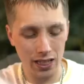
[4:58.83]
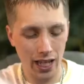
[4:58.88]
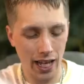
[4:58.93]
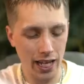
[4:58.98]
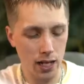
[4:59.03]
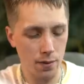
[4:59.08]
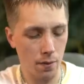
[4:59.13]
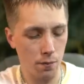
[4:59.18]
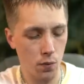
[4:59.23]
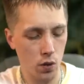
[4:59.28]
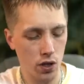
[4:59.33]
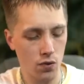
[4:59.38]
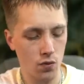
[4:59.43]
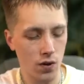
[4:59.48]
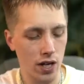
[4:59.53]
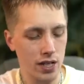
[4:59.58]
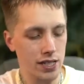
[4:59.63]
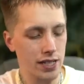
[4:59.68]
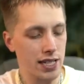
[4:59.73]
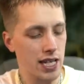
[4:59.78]
like about Born and
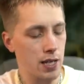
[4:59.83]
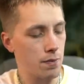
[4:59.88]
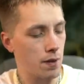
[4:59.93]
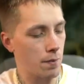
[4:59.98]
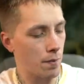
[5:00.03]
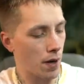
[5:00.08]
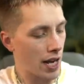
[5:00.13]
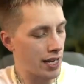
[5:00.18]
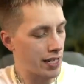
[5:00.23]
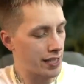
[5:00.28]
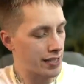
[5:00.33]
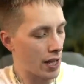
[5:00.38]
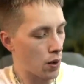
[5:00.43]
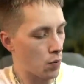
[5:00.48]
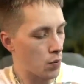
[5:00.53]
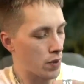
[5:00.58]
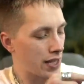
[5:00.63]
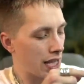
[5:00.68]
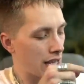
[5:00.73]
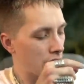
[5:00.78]
Raised to keep in mind is
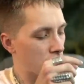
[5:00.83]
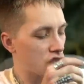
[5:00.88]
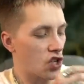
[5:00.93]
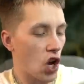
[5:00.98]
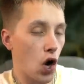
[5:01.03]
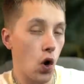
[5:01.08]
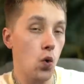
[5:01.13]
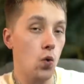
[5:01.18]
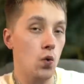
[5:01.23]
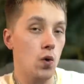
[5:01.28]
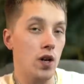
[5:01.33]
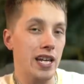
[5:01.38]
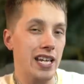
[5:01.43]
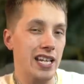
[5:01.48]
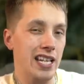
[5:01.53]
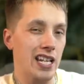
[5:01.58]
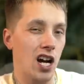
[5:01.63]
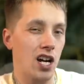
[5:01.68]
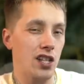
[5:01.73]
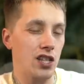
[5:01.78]
that when they sew
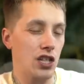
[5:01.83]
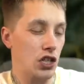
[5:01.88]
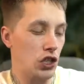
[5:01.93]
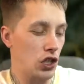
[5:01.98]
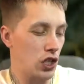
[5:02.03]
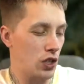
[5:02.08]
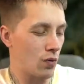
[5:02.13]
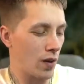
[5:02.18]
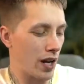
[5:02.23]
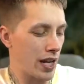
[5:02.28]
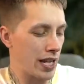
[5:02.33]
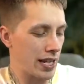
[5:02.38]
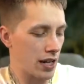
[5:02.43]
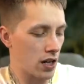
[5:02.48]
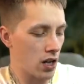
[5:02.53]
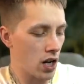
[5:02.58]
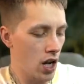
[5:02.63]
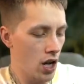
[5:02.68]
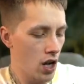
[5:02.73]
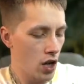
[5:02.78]
in on the hood right
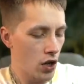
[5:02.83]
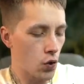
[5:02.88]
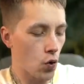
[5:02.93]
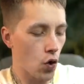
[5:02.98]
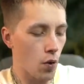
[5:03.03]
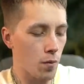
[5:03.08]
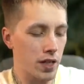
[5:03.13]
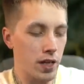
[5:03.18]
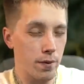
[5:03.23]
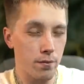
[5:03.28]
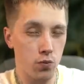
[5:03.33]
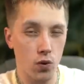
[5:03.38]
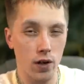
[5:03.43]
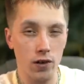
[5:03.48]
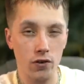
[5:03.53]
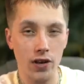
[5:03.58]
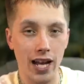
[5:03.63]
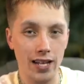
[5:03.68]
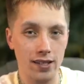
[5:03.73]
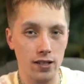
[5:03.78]
here, normally
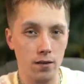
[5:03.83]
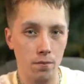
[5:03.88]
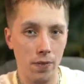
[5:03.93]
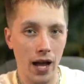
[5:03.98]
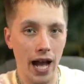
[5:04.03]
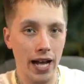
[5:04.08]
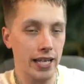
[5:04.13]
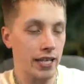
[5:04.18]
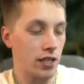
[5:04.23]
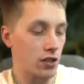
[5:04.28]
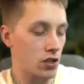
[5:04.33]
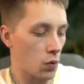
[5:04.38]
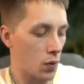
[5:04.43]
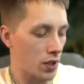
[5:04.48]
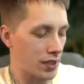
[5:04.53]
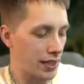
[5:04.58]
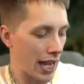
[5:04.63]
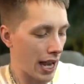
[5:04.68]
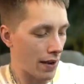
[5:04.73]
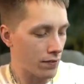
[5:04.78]
embroidery has a backing. So
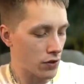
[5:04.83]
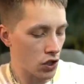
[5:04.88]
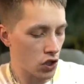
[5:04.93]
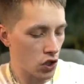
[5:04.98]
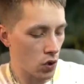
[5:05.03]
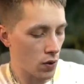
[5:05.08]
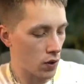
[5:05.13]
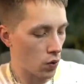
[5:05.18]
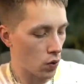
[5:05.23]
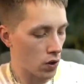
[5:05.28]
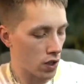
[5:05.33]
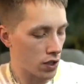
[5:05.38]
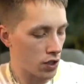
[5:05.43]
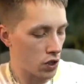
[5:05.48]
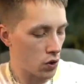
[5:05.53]
what they have to do in order